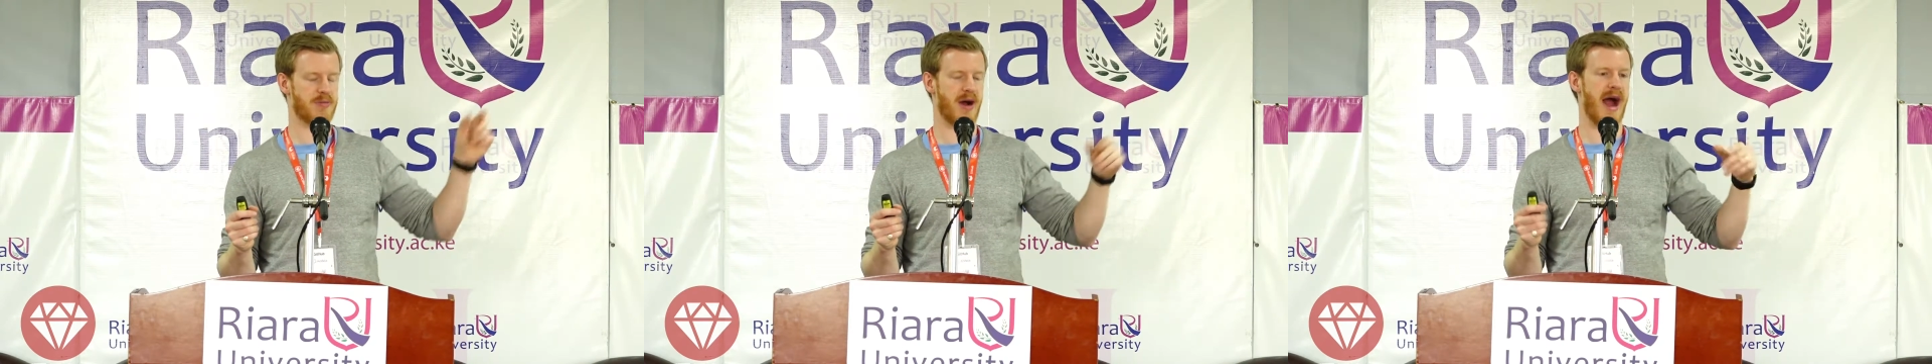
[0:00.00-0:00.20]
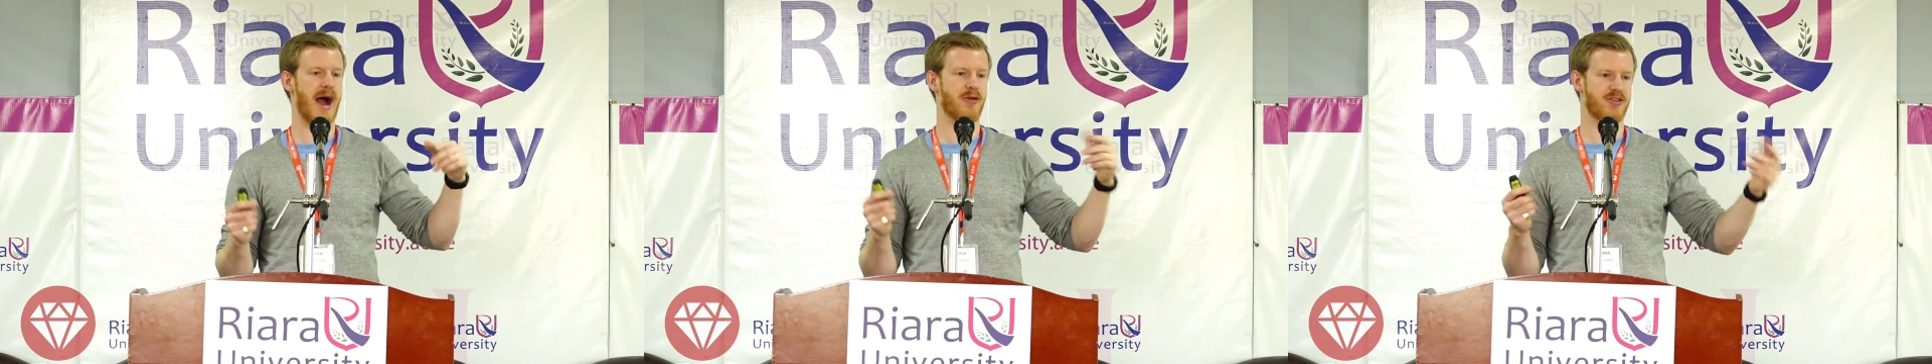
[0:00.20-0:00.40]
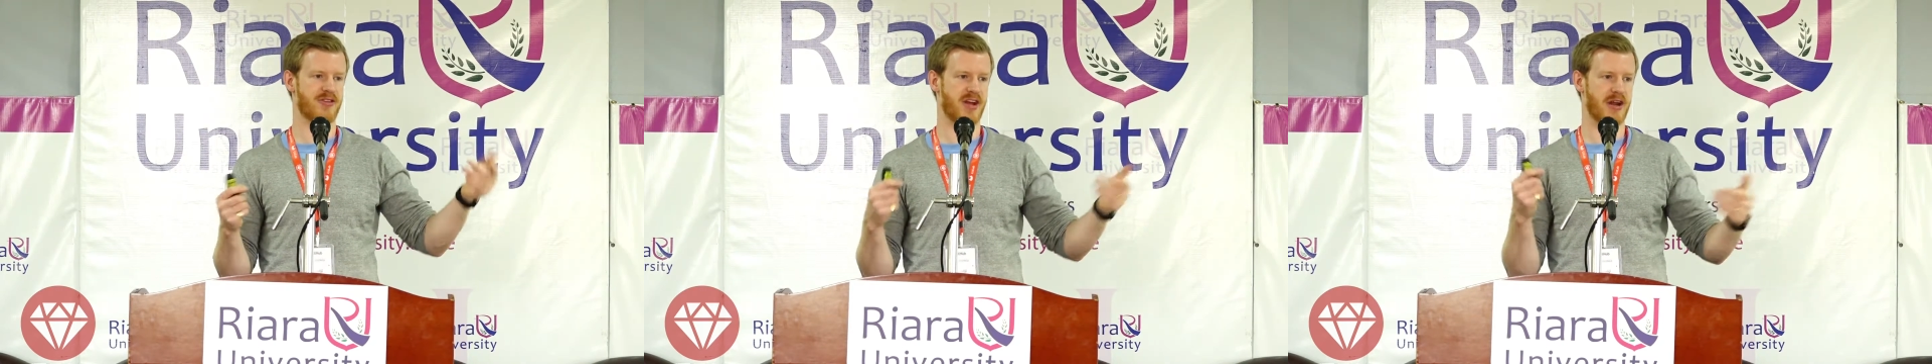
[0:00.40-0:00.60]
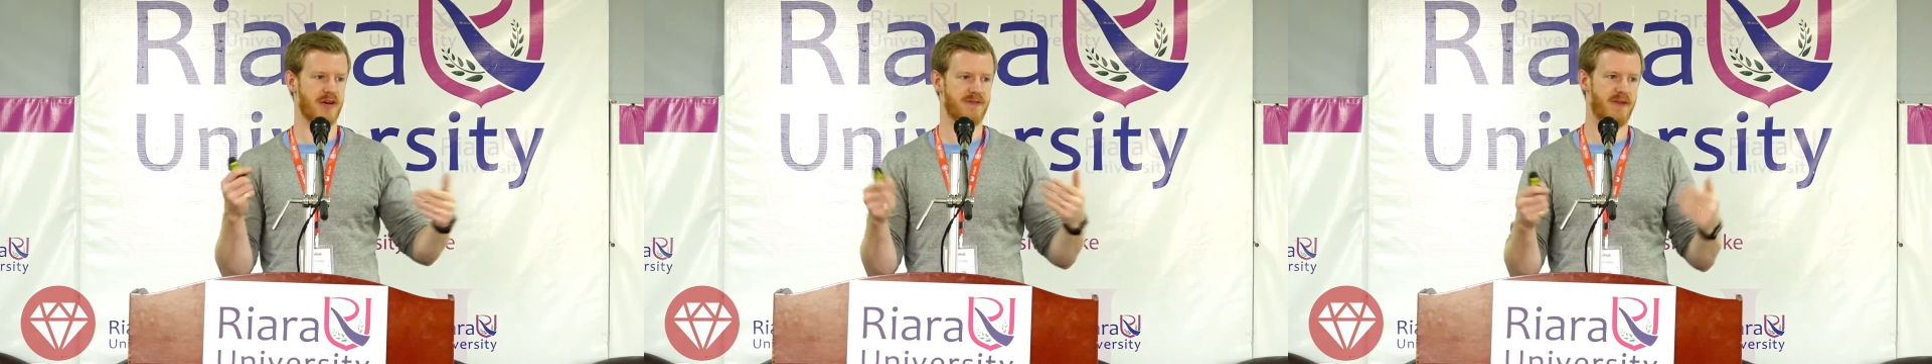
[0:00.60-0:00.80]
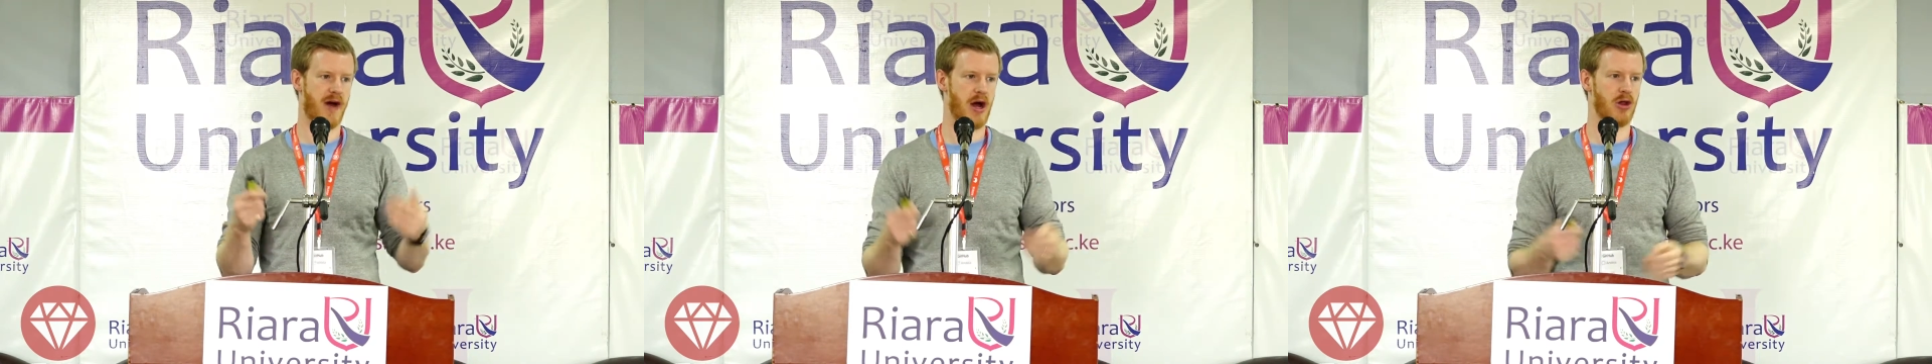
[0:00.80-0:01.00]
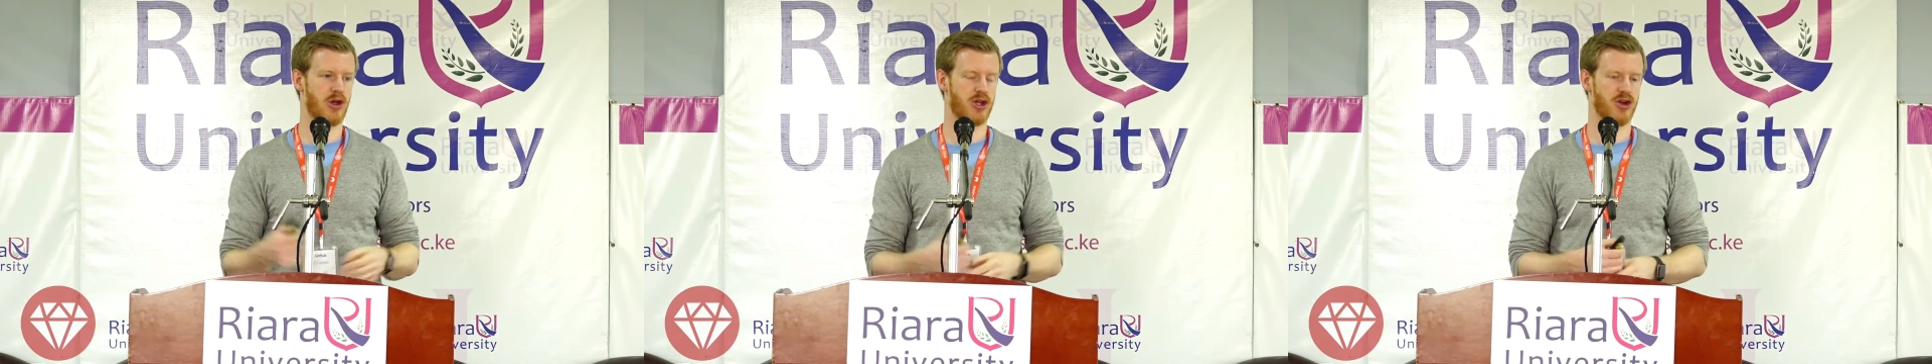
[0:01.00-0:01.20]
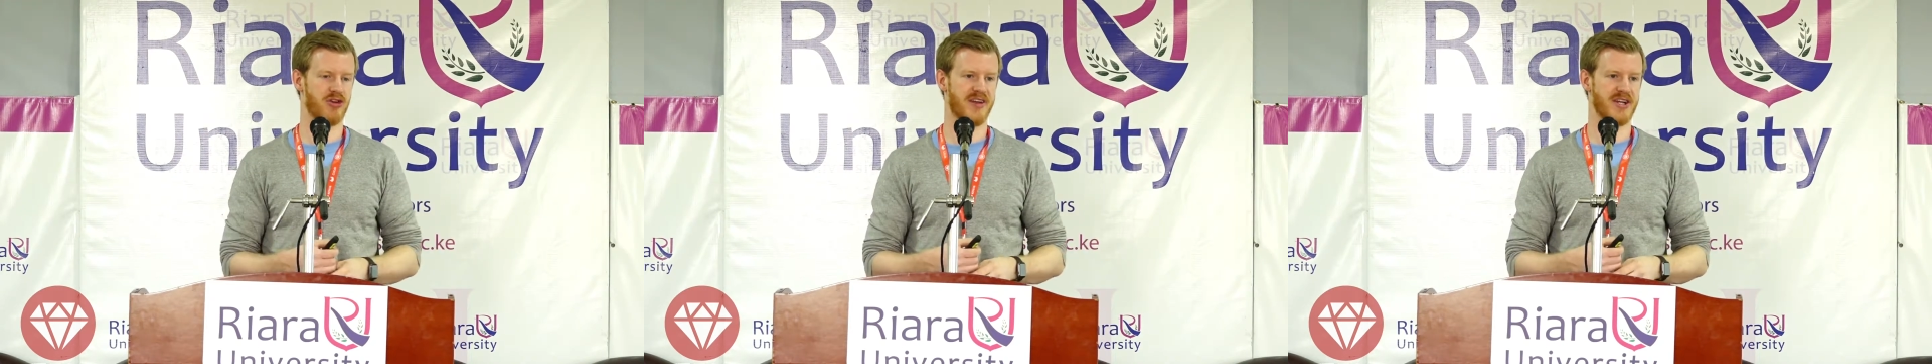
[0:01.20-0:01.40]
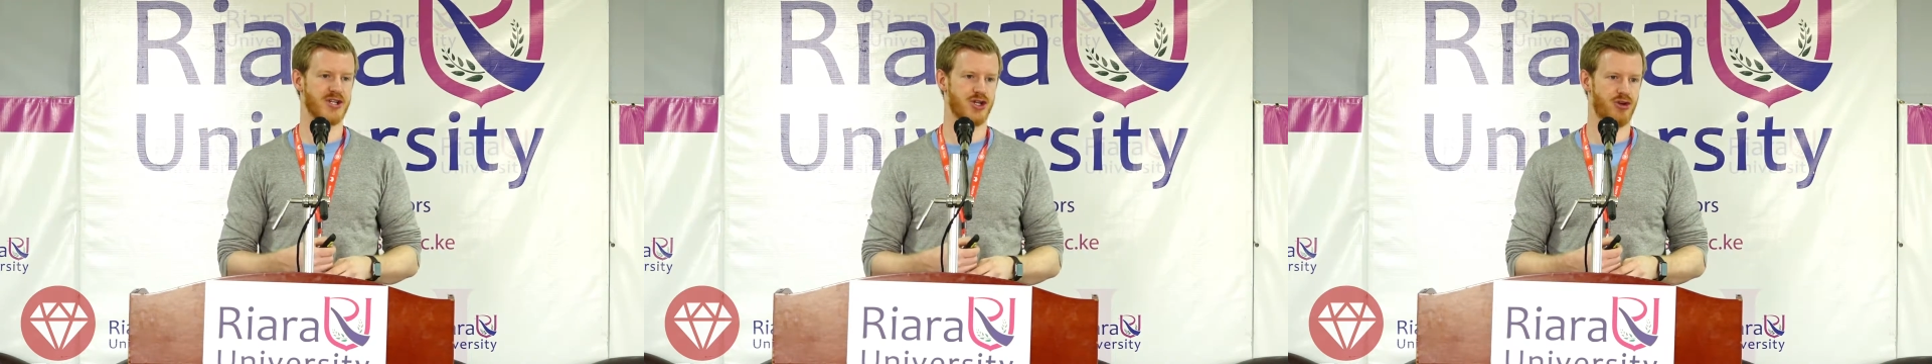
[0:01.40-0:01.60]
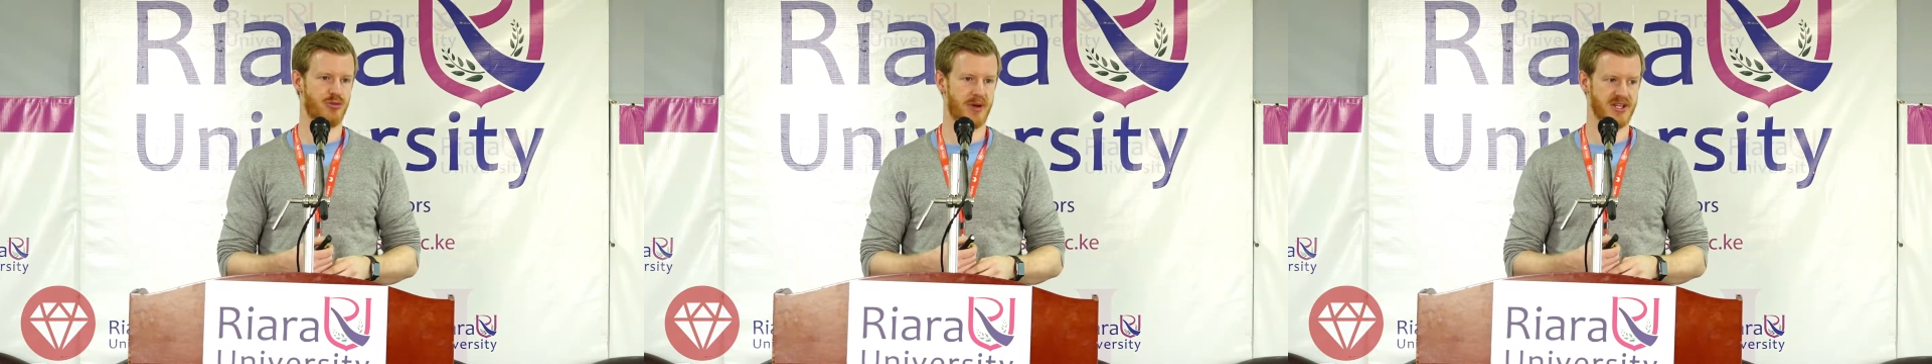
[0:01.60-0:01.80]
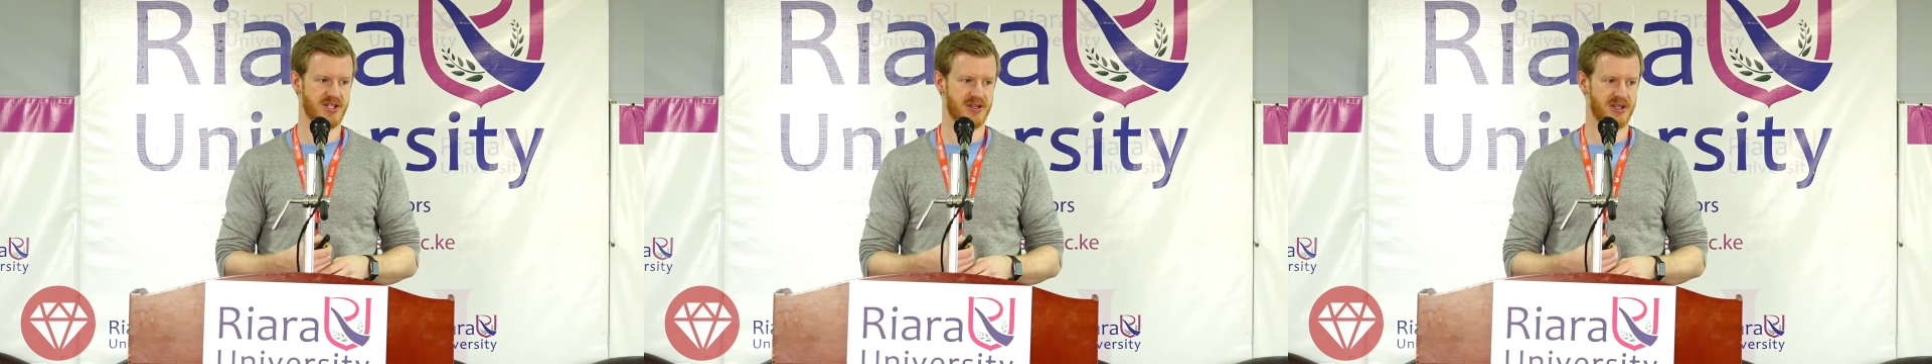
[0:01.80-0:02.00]
but how to kind of file a good issue,
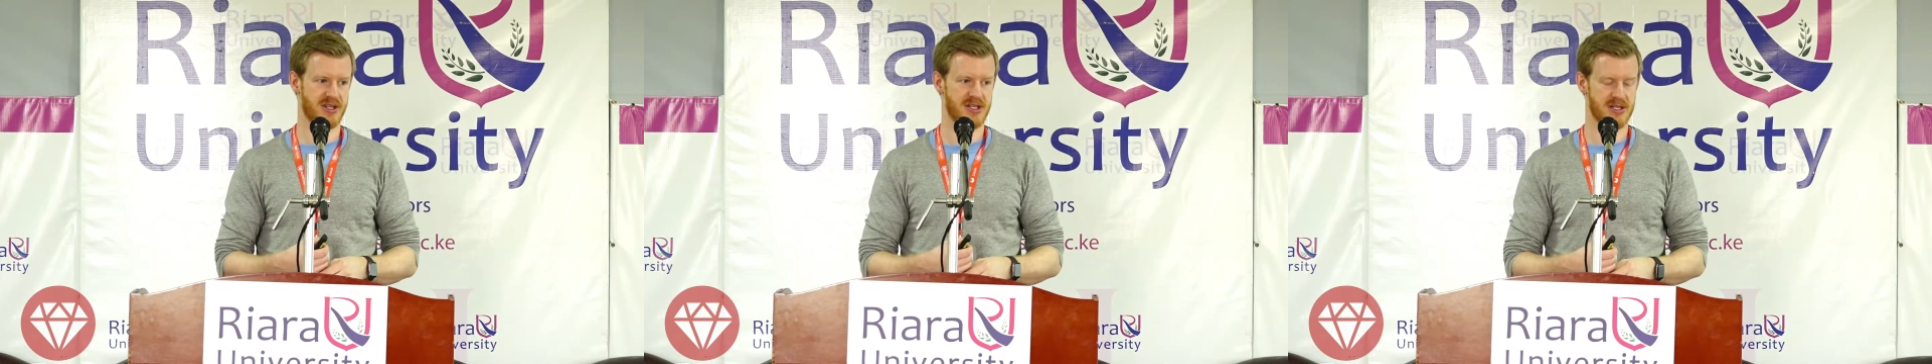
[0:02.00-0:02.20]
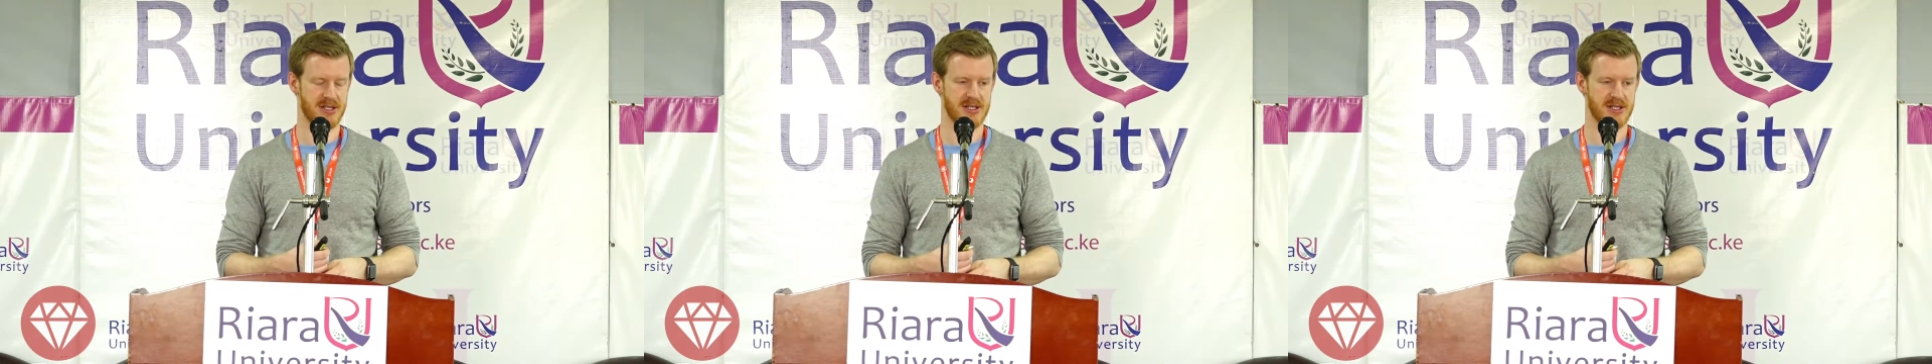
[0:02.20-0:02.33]
basically.